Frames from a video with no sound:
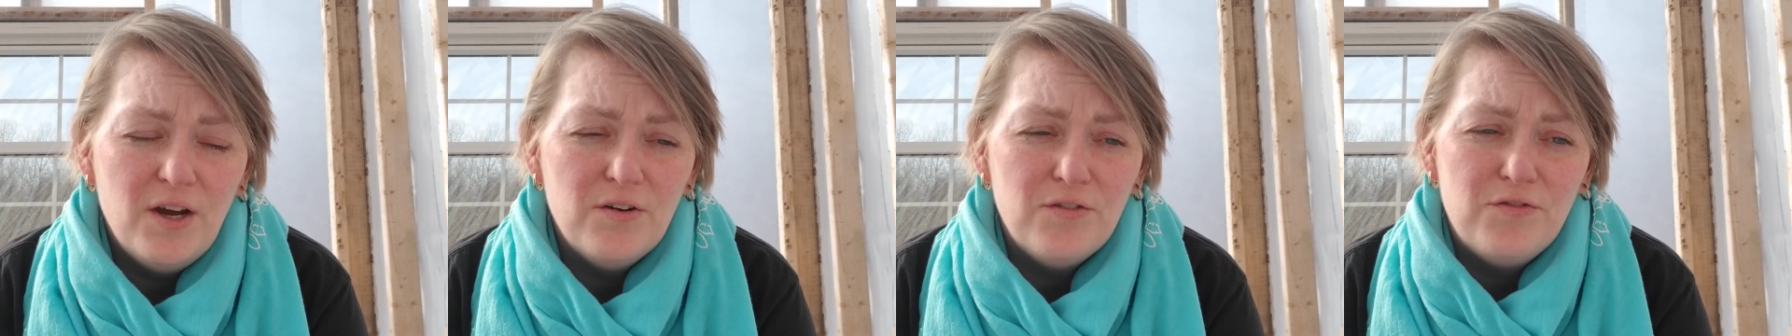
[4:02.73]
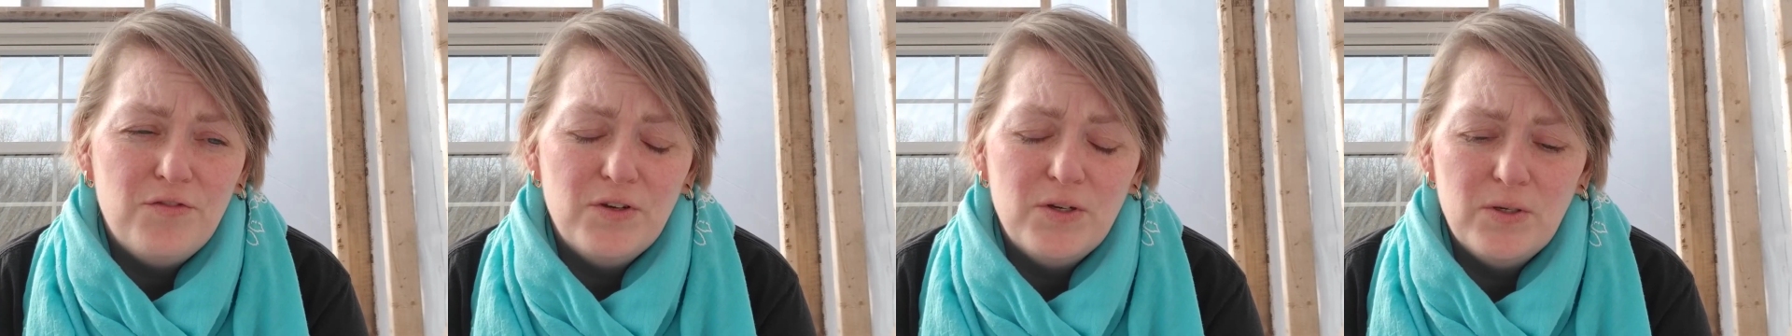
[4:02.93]

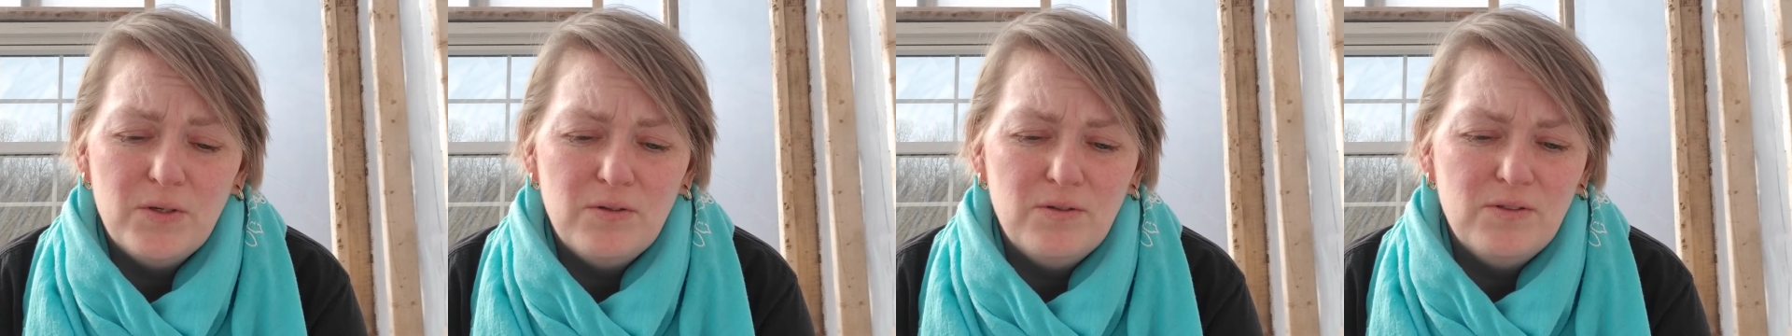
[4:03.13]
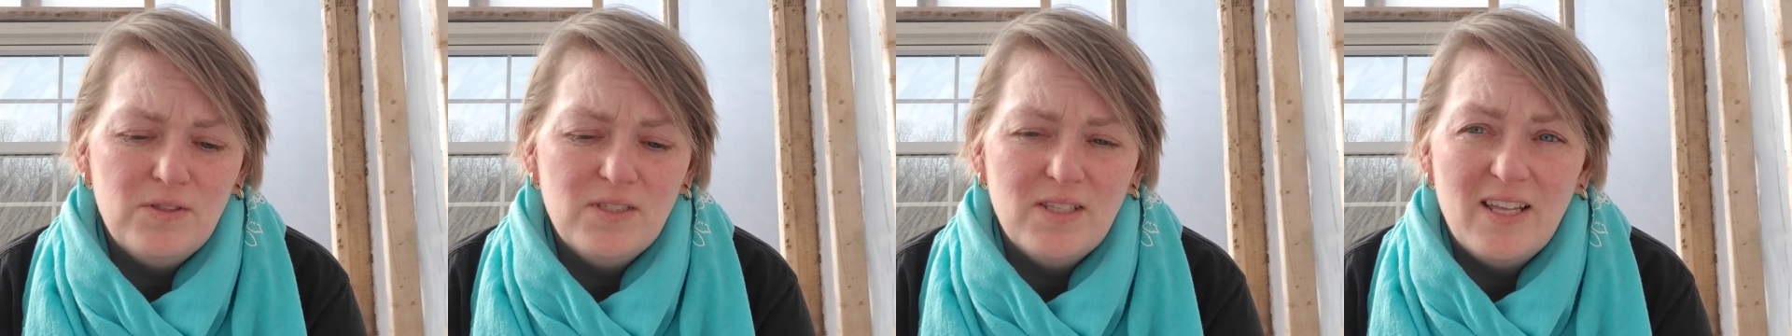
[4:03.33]

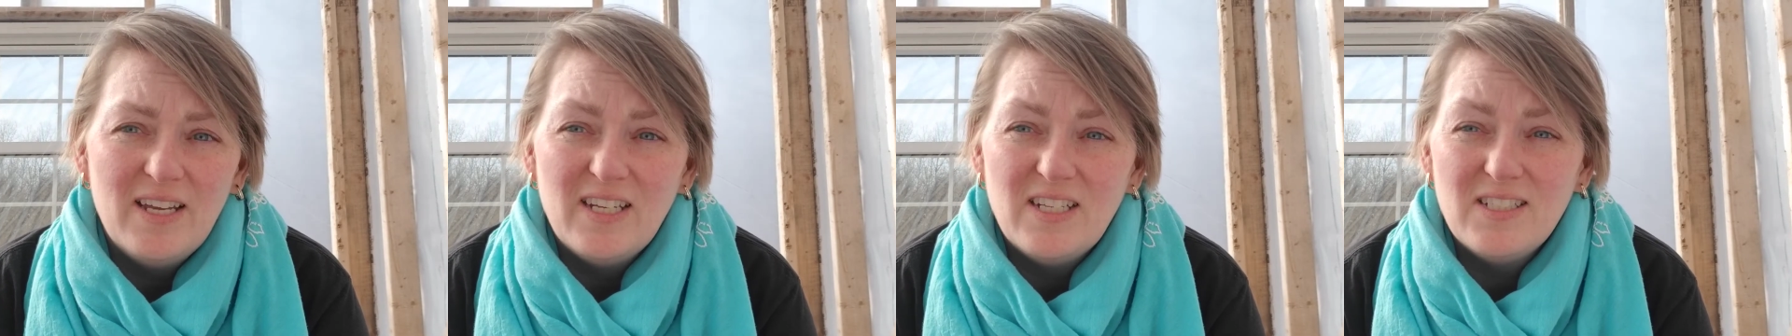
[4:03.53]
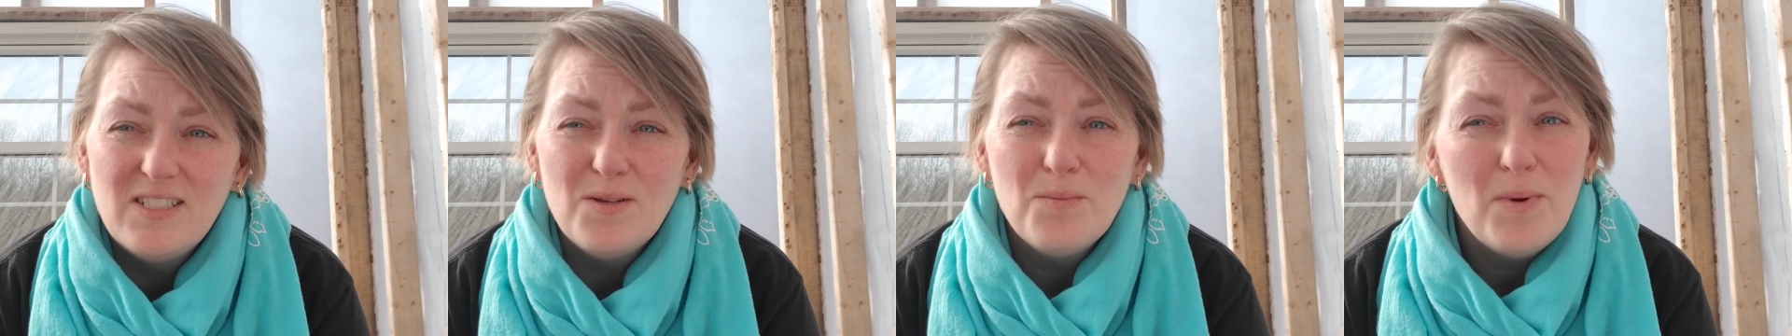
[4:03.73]
foods
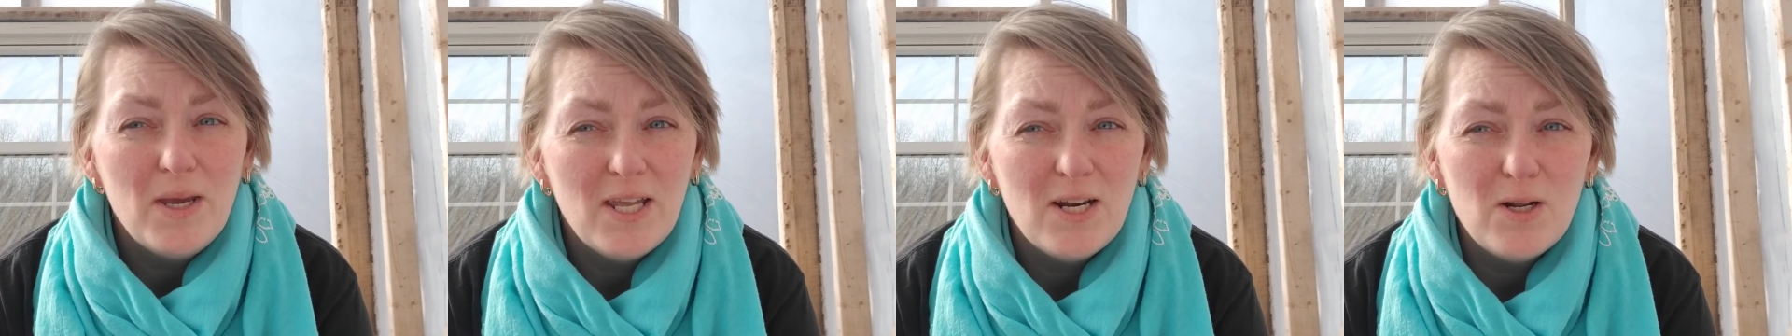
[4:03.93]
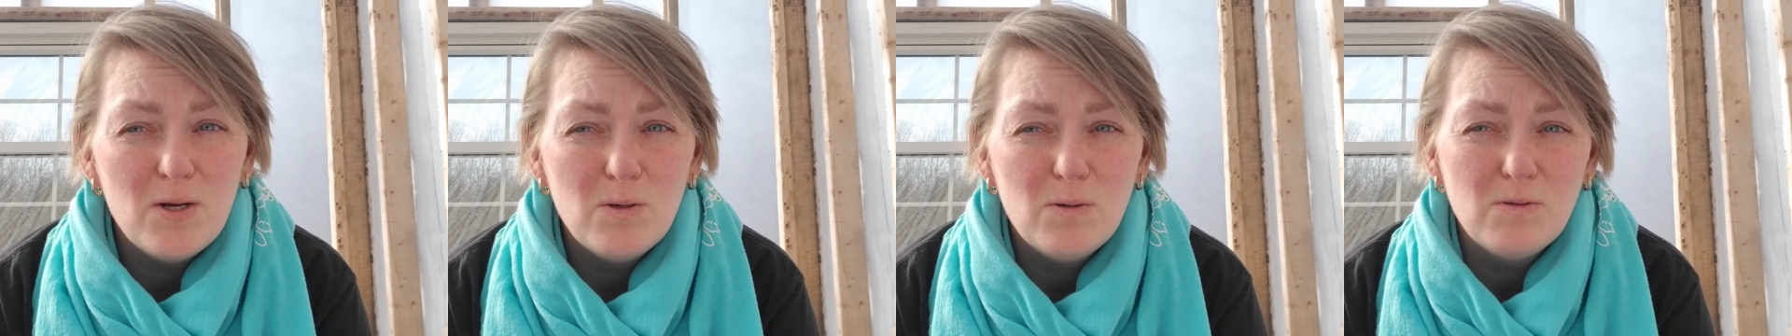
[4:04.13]
like
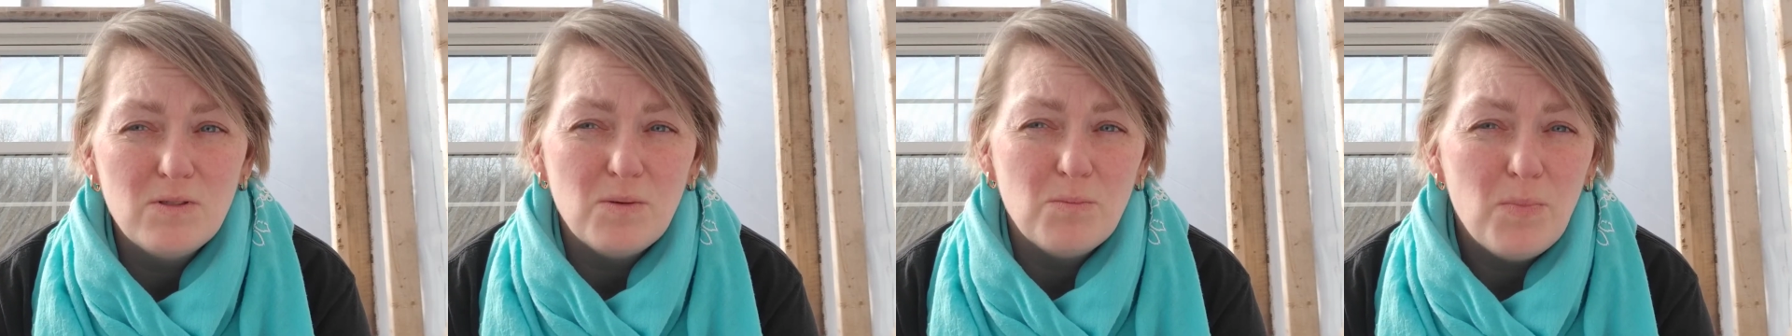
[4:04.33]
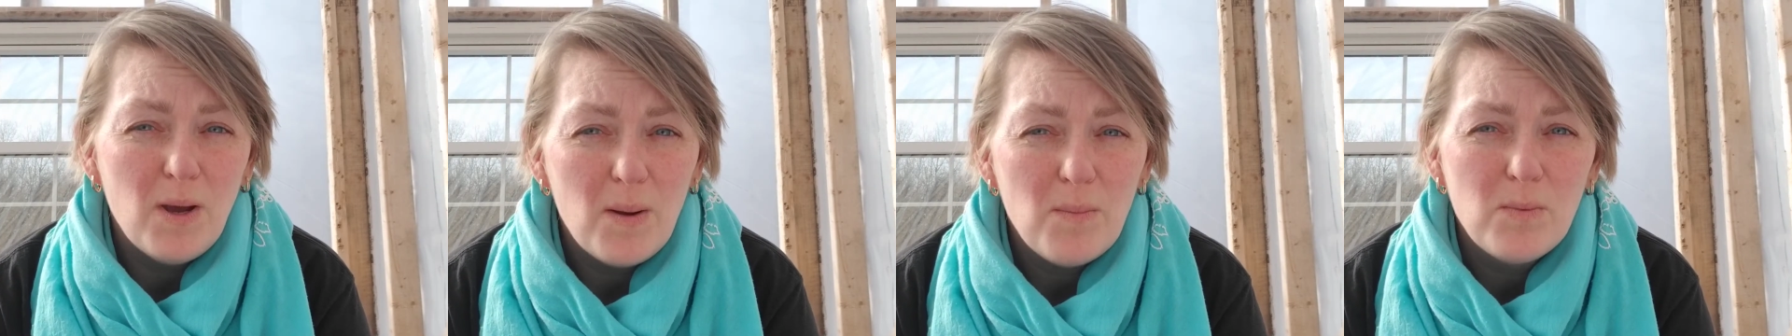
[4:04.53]
tomatoes
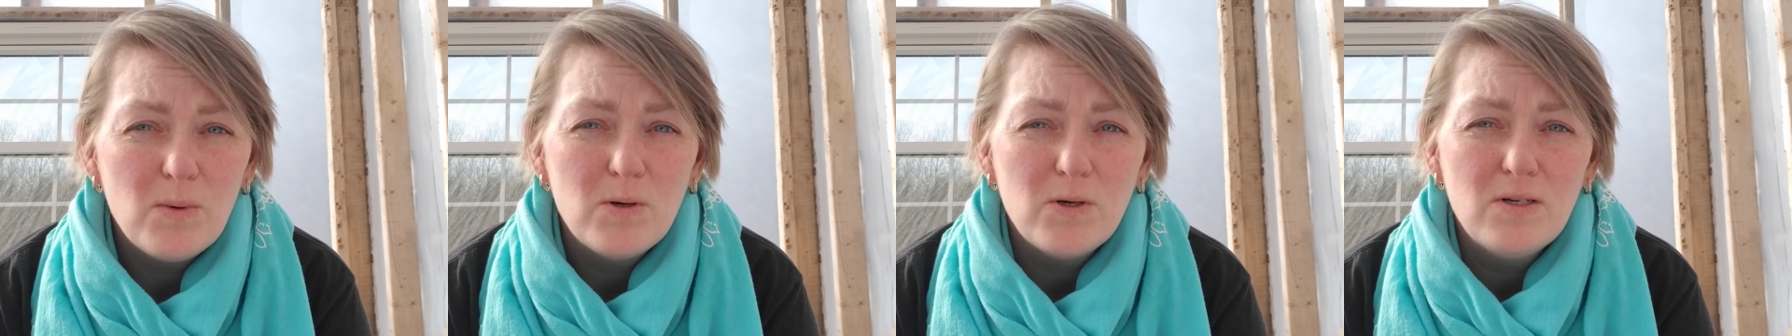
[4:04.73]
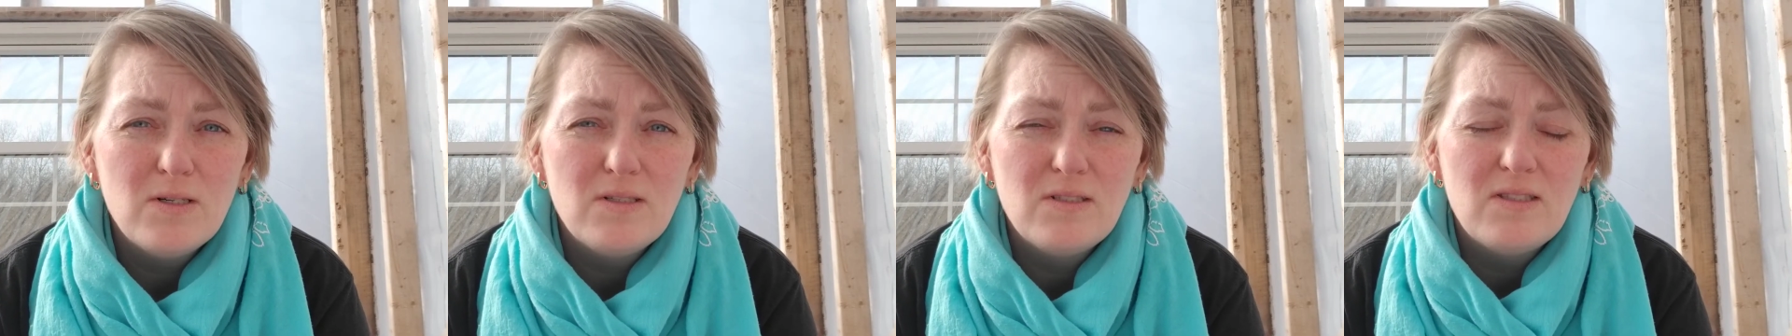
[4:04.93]
and
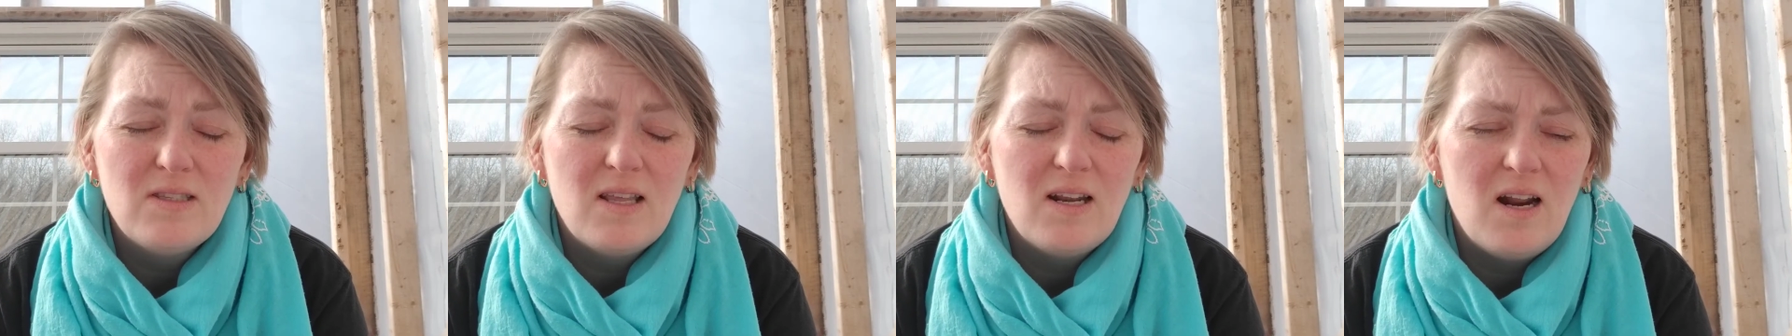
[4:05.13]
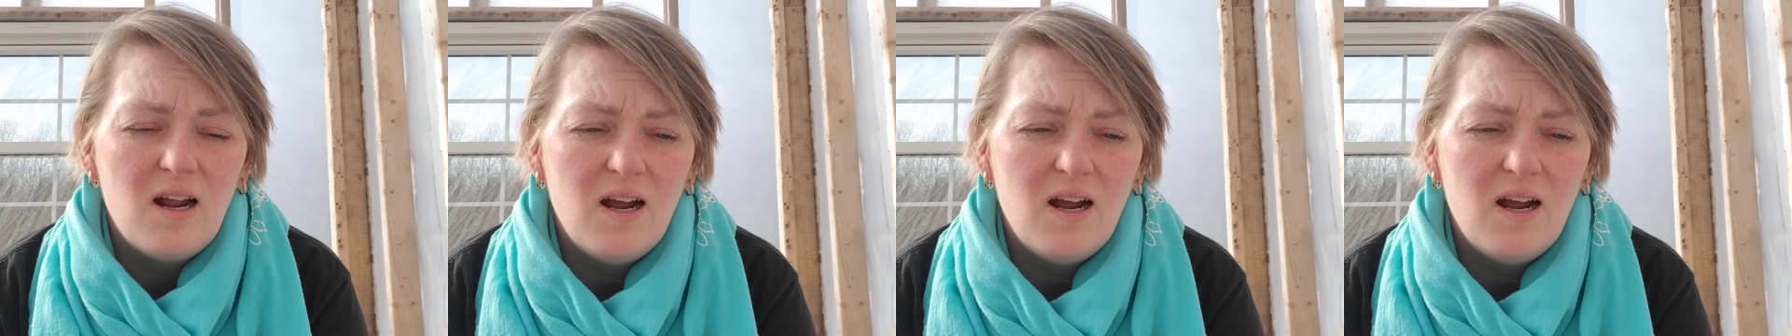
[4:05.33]
peppers that